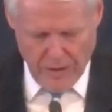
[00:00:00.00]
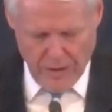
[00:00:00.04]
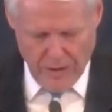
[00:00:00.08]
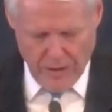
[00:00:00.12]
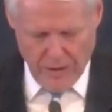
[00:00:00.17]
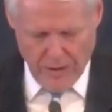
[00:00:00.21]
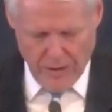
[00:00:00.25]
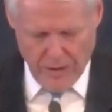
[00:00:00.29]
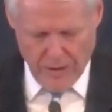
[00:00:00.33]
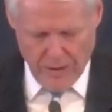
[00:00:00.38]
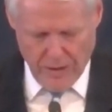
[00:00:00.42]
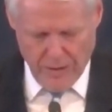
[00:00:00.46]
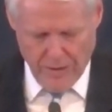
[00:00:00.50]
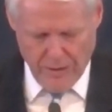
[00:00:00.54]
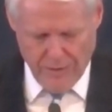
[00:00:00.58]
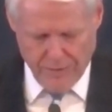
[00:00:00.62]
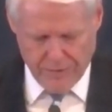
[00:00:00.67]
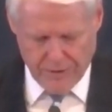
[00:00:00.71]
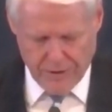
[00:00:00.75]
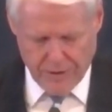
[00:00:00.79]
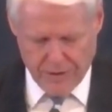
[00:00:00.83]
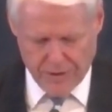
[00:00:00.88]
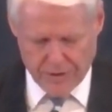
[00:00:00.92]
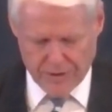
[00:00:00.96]
You have to
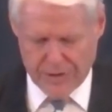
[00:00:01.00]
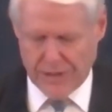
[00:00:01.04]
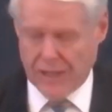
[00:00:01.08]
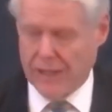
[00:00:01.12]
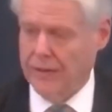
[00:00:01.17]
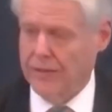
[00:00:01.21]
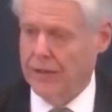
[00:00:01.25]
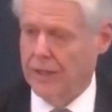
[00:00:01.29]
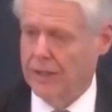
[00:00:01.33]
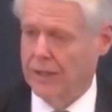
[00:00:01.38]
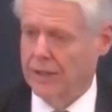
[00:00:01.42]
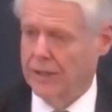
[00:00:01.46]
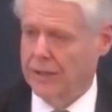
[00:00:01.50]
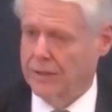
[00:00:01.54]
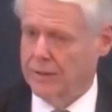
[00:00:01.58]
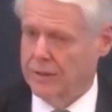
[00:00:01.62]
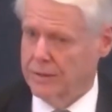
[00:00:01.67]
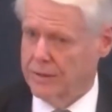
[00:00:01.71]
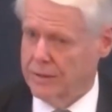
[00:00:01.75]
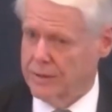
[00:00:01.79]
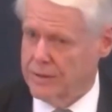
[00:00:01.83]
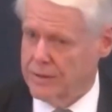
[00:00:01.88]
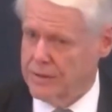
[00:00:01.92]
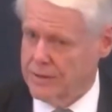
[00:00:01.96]
understand that
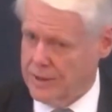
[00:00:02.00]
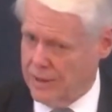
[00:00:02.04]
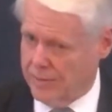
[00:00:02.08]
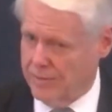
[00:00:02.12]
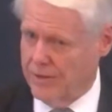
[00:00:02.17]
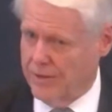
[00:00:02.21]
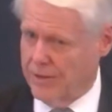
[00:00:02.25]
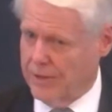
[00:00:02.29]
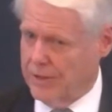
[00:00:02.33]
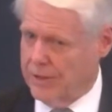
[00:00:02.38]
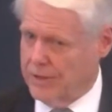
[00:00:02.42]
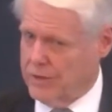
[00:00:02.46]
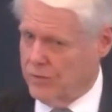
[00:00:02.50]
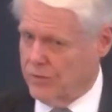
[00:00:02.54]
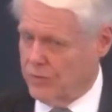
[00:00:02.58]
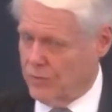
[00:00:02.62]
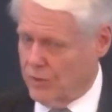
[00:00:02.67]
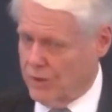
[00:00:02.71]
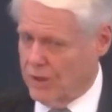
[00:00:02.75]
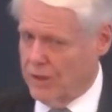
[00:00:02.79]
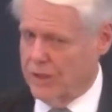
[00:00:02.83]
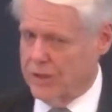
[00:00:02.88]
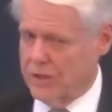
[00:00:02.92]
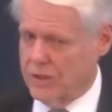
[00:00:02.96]
some of these
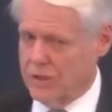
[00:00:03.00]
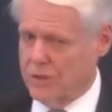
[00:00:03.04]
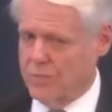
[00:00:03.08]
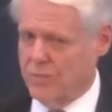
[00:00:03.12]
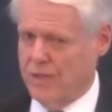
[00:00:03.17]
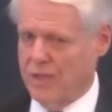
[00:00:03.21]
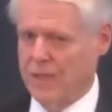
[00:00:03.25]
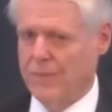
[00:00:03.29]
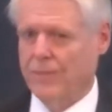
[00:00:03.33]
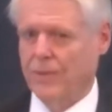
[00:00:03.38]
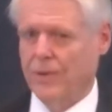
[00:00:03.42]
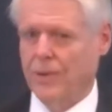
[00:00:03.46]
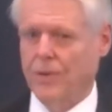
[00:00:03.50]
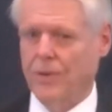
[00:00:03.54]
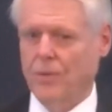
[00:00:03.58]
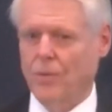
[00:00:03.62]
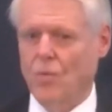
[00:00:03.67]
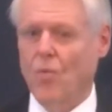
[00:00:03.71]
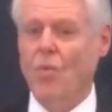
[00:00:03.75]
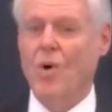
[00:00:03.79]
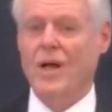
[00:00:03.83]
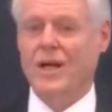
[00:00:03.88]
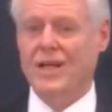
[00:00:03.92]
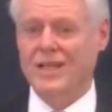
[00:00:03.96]
religious people
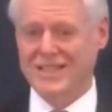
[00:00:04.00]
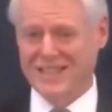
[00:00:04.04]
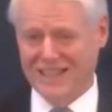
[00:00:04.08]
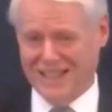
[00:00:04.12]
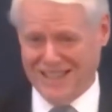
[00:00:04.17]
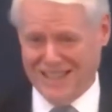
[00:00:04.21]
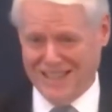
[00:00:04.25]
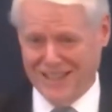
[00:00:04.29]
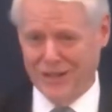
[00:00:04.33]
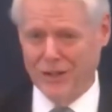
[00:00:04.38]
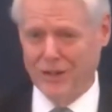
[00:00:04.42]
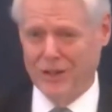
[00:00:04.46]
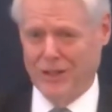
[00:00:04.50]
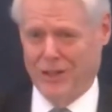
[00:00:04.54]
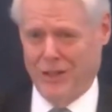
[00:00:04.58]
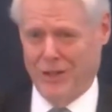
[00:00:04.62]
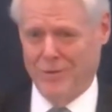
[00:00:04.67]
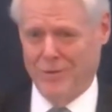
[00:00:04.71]
wanted to kill him,